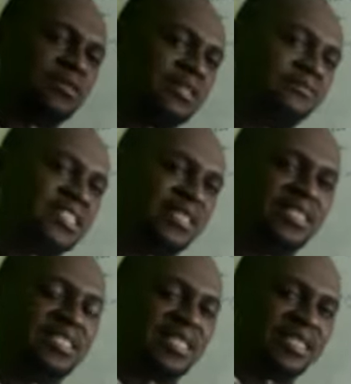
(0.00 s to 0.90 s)
servicing
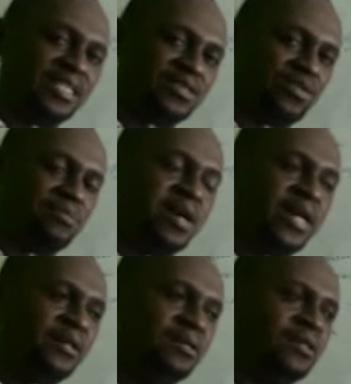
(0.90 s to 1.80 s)
is a case
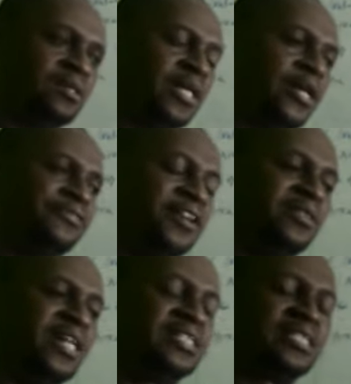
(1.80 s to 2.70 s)
whereby you find
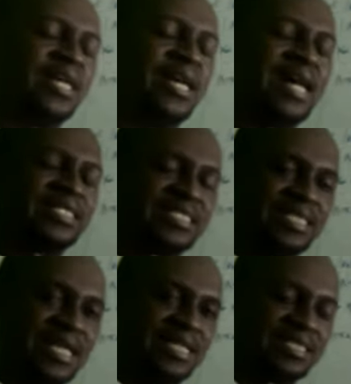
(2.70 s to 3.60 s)
that as
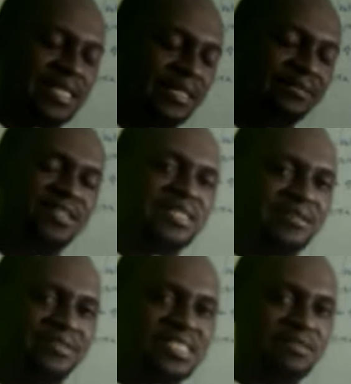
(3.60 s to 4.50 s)
a given
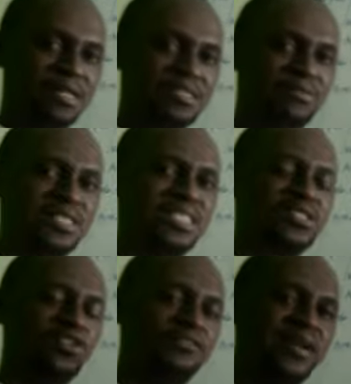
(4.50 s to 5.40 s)
service department is
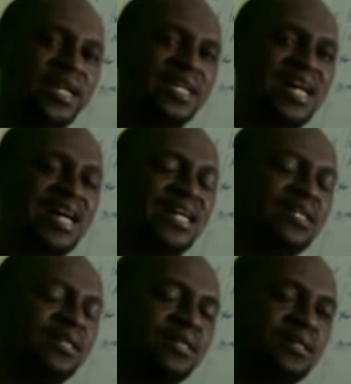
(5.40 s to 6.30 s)
offering
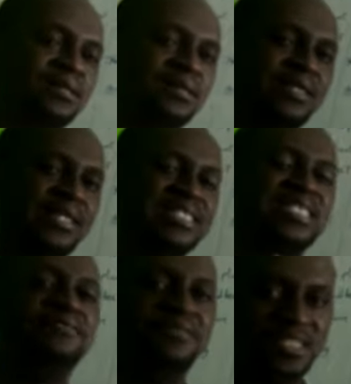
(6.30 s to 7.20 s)
a
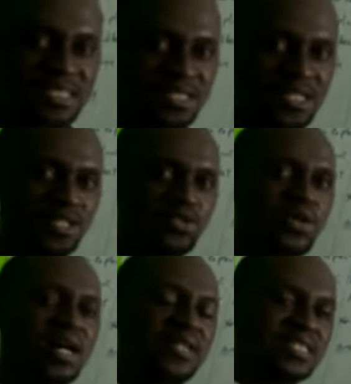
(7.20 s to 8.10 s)
service to
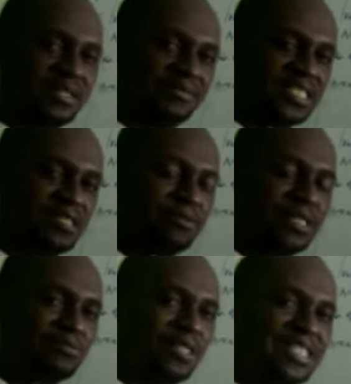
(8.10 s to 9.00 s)
other service
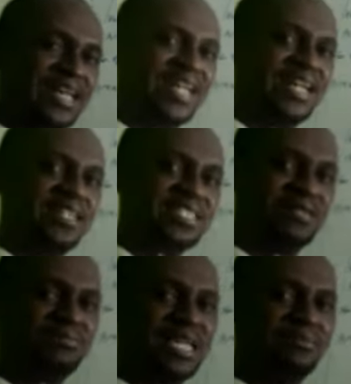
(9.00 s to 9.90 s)
department, and at the
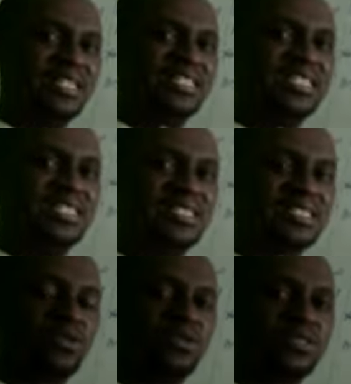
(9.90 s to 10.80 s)
same time it is
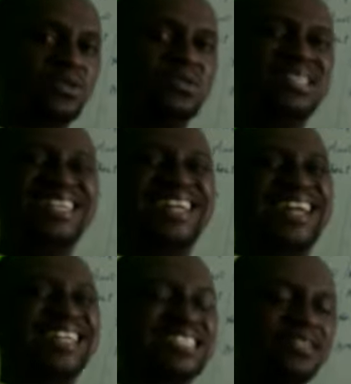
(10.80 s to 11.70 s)
also
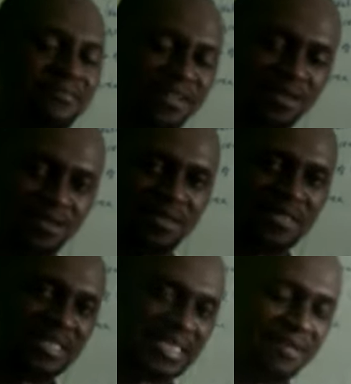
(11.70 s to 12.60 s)
receiving
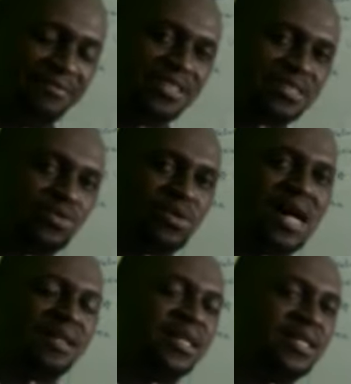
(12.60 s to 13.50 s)
service to
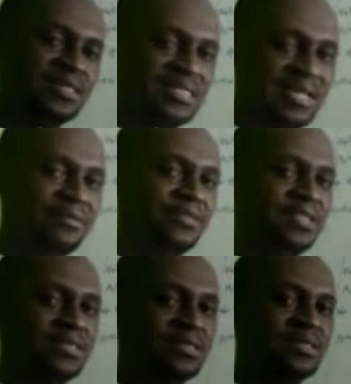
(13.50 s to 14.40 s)
other
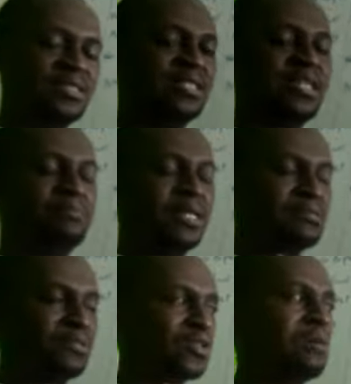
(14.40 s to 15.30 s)
service
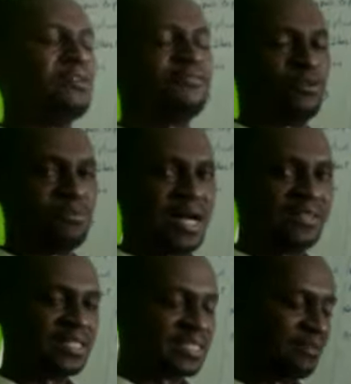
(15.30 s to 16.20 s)
department or from
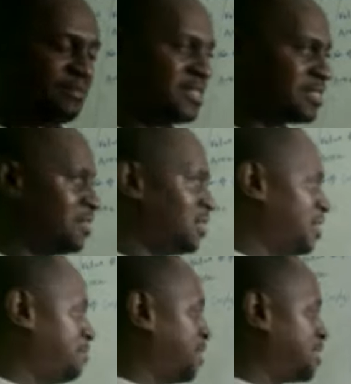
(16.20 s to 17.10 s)
other service
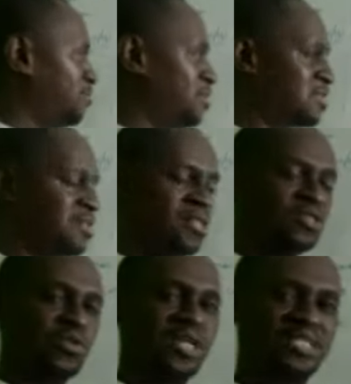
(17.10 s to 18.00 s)
department.
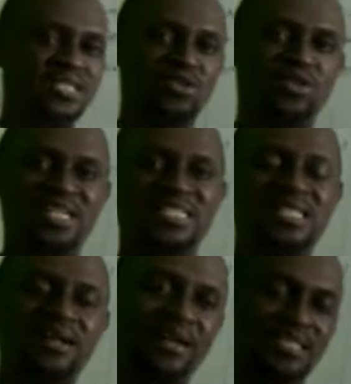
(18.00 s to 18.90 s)
So that is known as
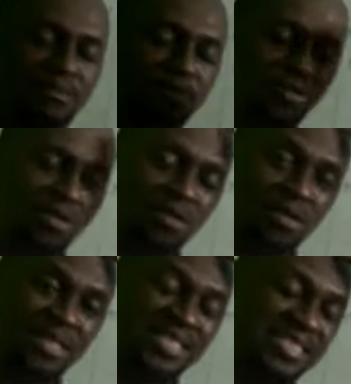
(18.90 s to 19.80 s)

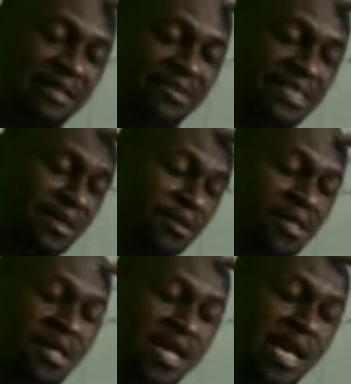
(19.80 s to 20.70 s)
reciprocal servicing.
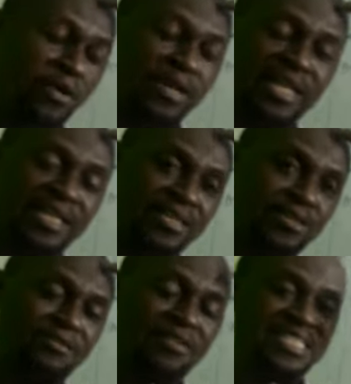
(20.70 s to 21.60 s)
Now in a case
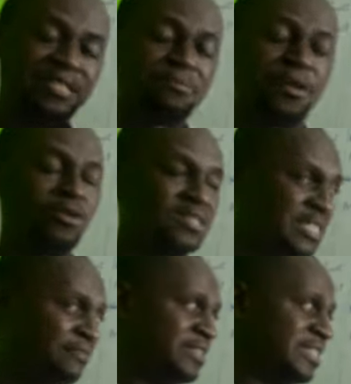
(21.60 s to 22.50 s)
of reciprocal
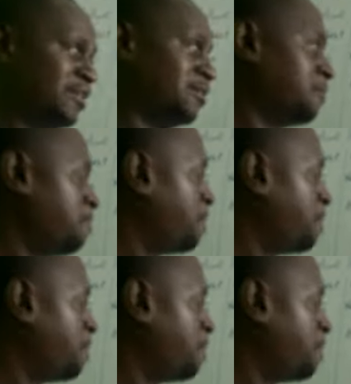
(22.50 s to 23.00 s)
servicing,